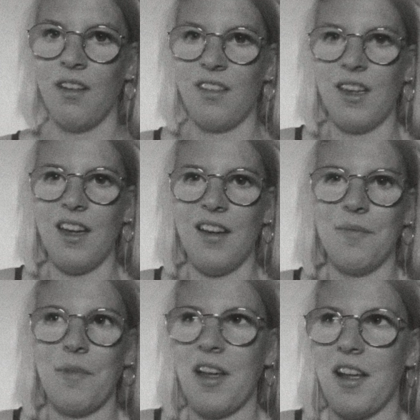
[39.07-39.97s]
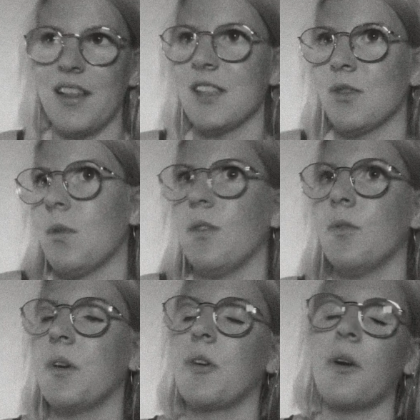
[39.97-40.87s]
yeah, that's what
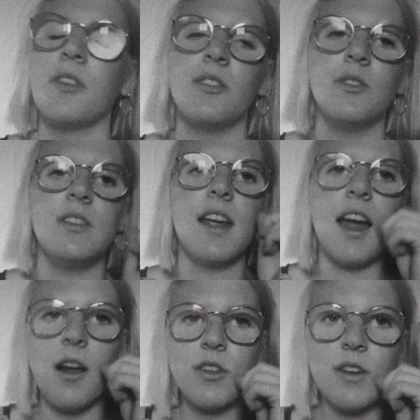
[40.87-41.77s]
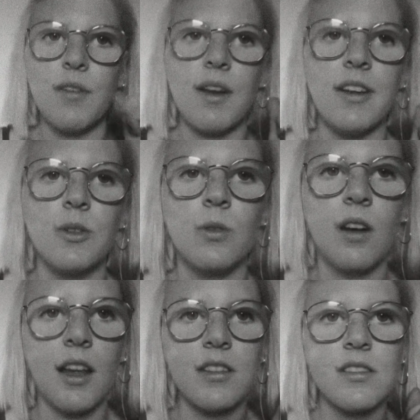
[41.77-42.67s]
we are going to do today. I also have like new
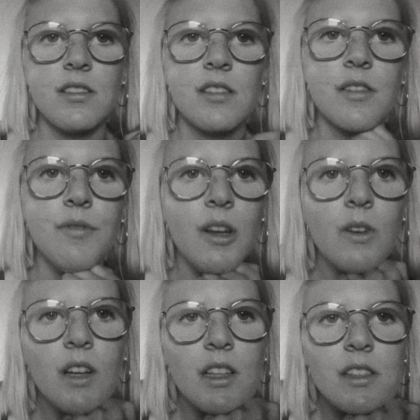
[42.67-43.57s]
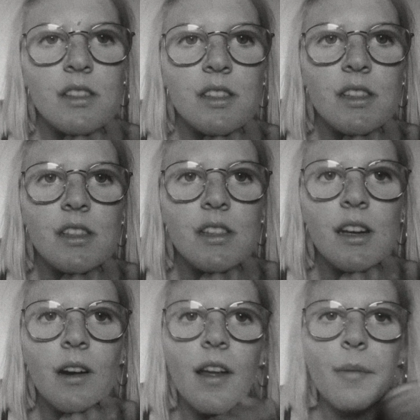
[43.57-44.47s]
glasses if you can see, they
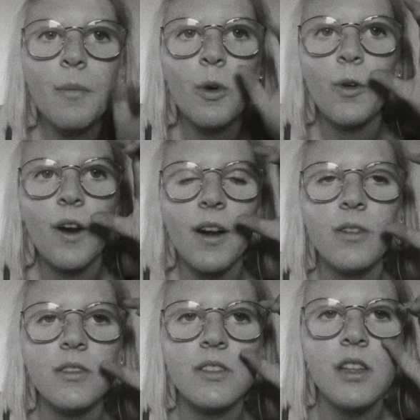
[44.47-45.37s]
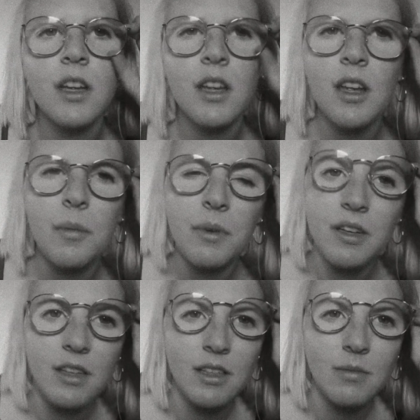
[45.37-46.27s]
are like more round.
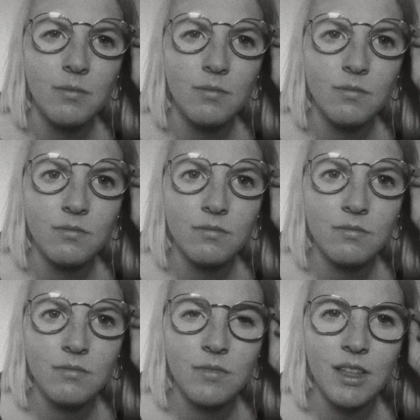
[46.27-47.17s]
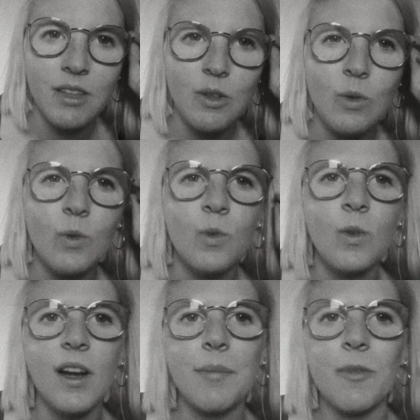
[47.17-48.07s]
But I know
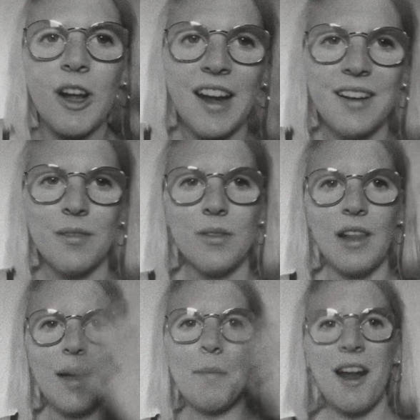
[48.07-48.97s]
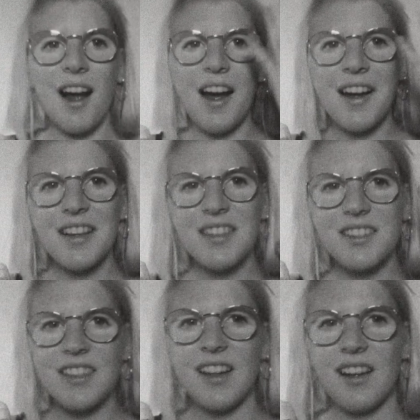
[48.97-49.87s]
I'm kind like my
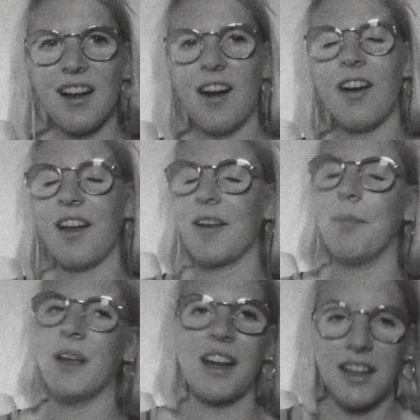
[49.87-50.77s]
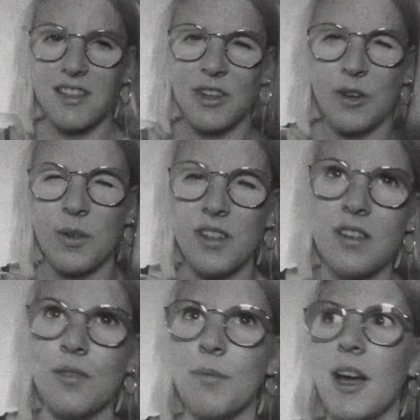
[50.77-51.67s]
eyes are like a big insecurity
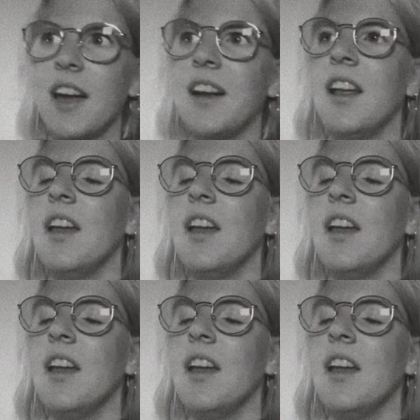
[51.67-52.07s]
of mine